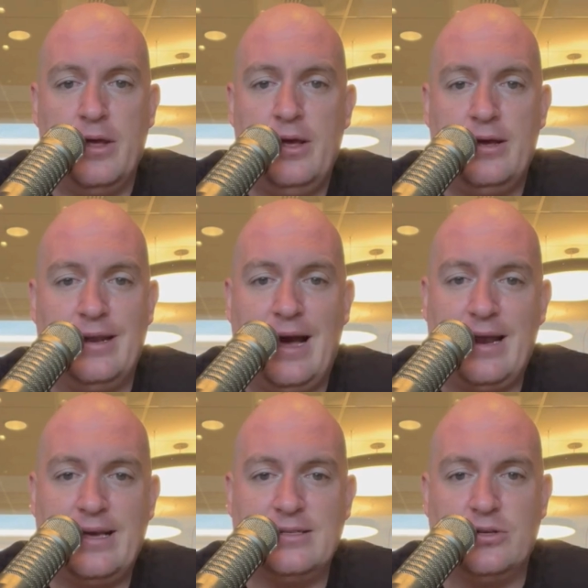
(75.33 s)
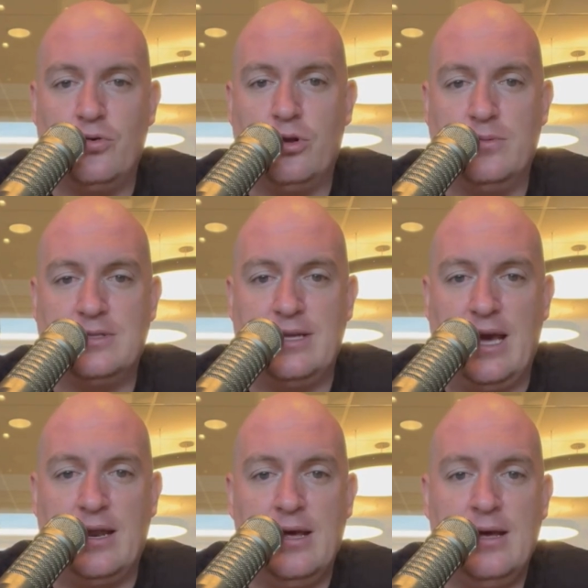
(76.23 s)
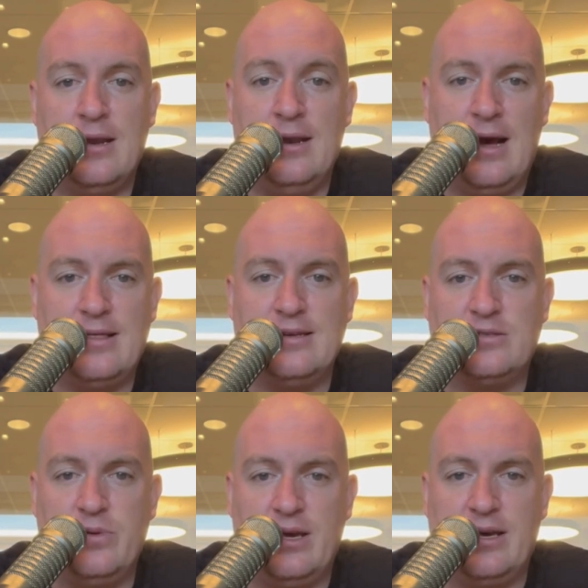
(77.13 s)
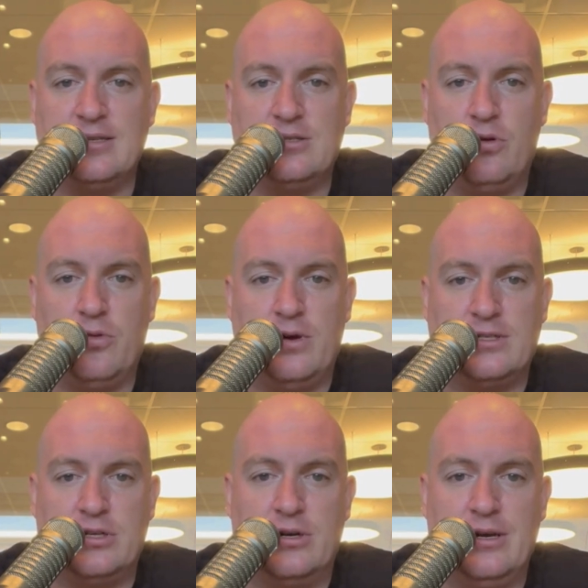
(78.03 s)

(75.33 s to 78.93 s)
Not against Oklahoma State, not this week against Northwestern.